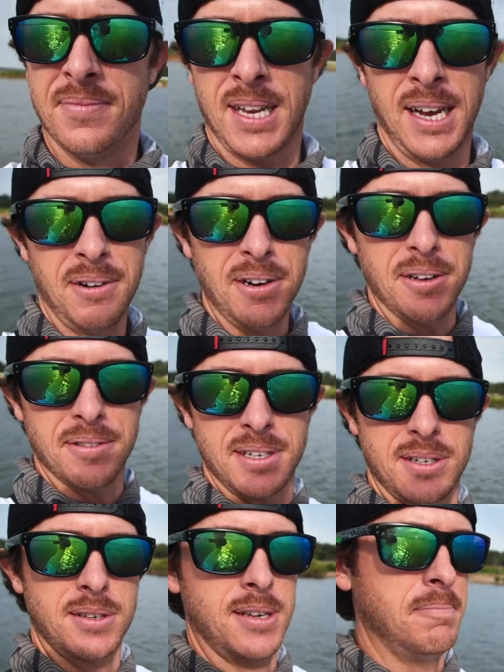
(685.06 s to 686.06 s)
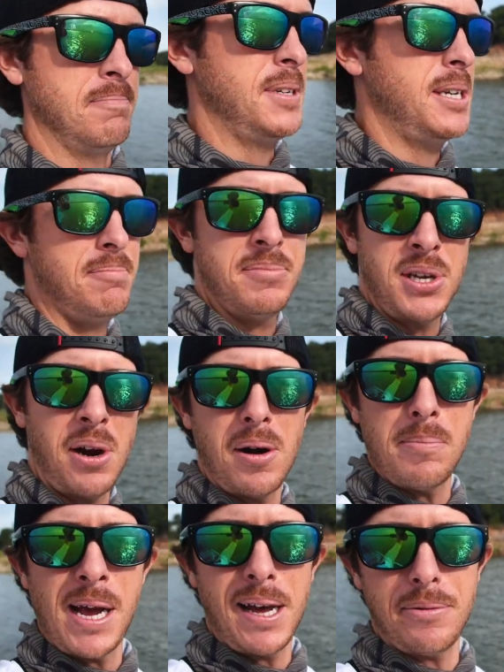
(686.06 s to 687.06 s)
I don't know. They just said, man, sorry
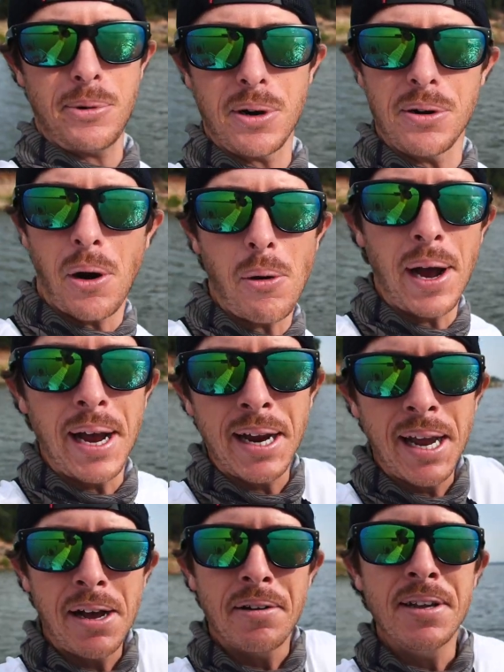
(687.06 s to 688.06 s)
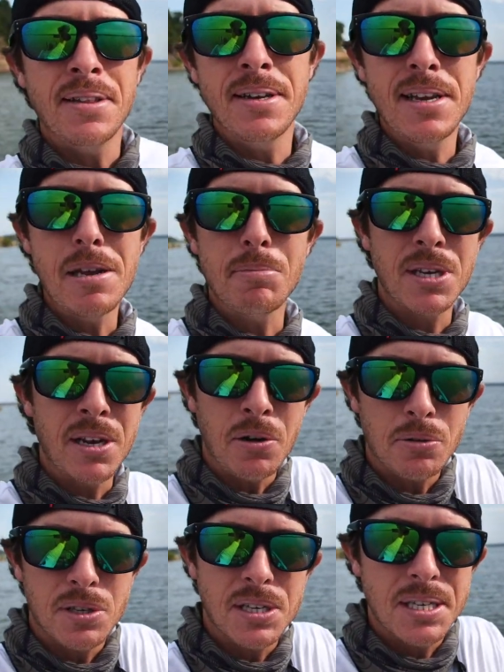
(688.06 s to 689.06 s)
about it. We're going to go hang out in the deeps, get
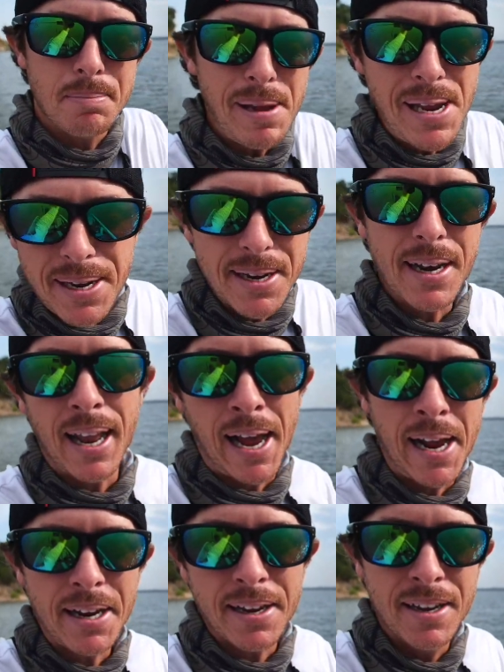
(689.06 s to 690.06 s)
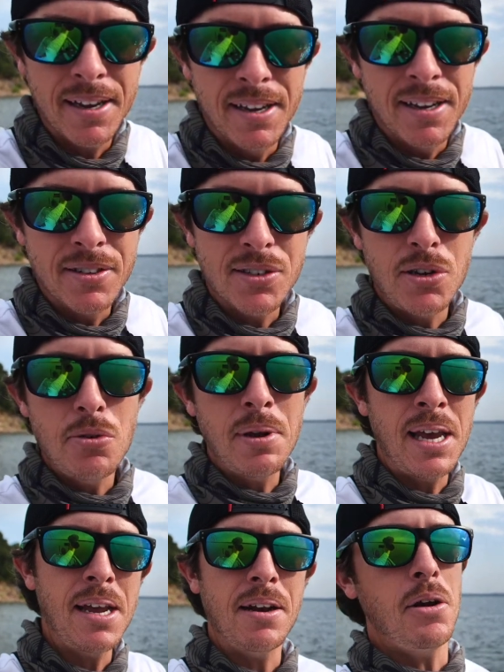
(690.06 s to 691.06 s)
all suspended like, so you
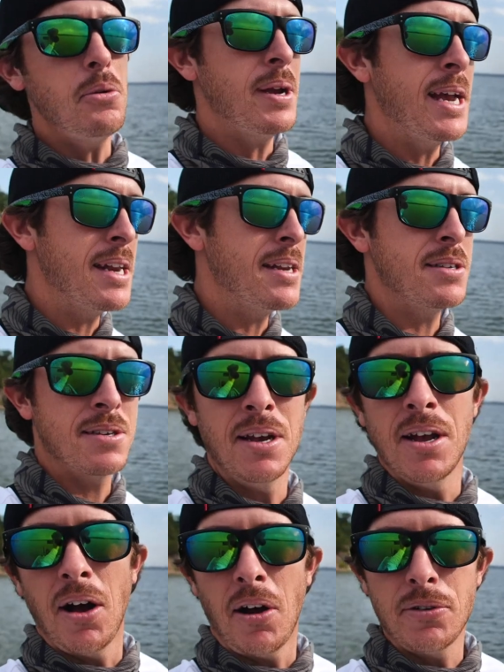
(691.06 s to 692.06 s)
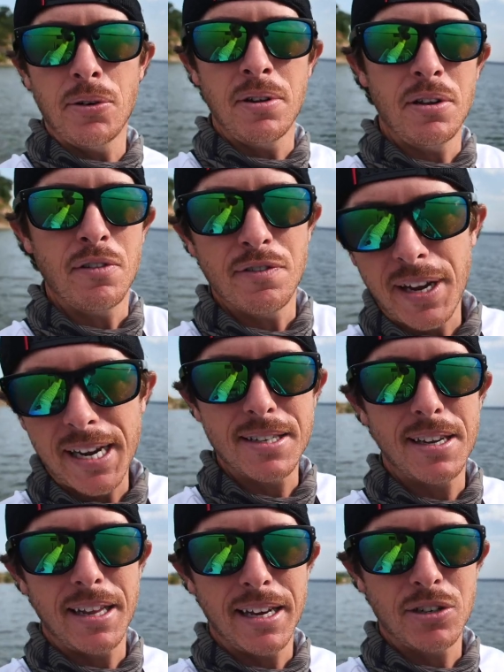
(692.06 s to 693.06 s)
can't locate us on your little
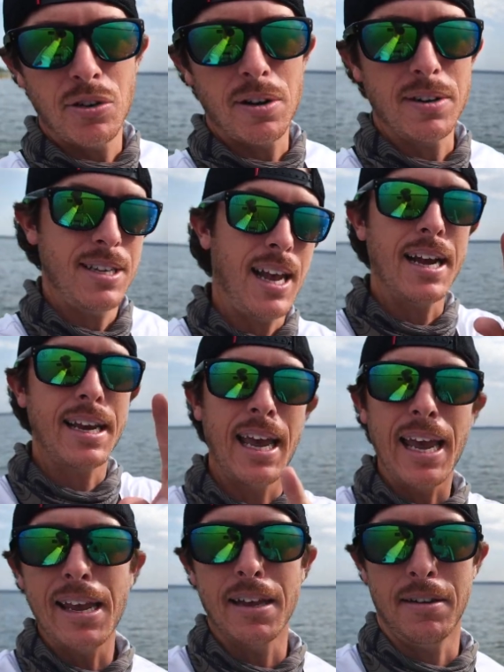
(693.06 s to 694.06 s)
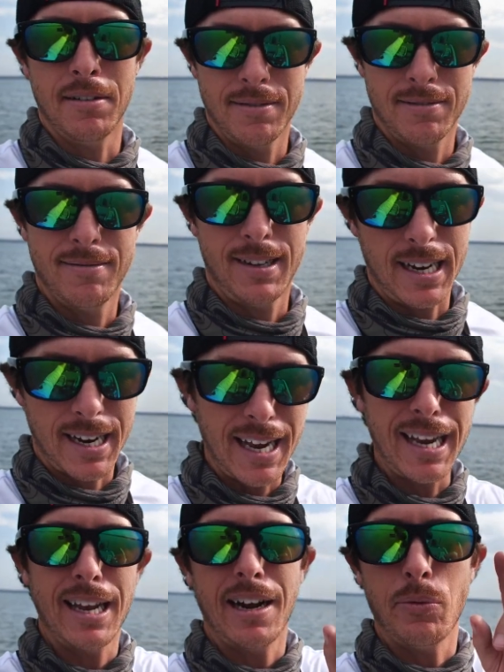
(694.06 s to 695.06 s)
fancy electronics. I can. I
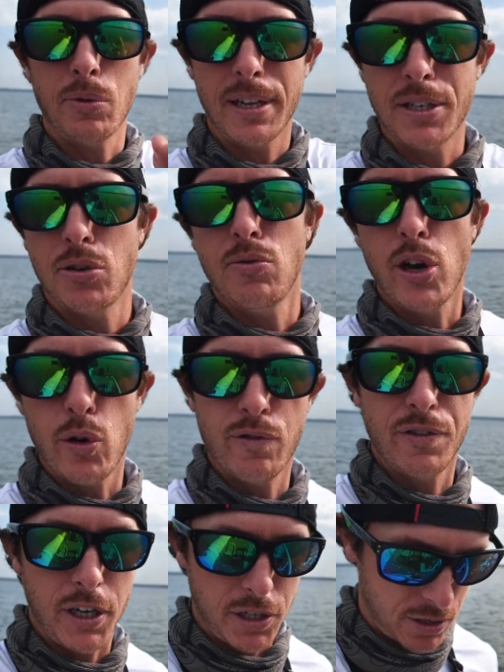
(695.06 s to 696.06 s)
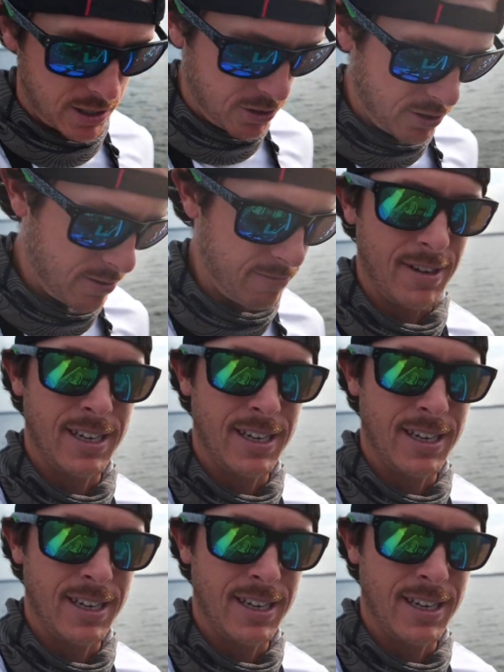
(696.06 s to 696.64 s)
can. I will let you know, fish. I just,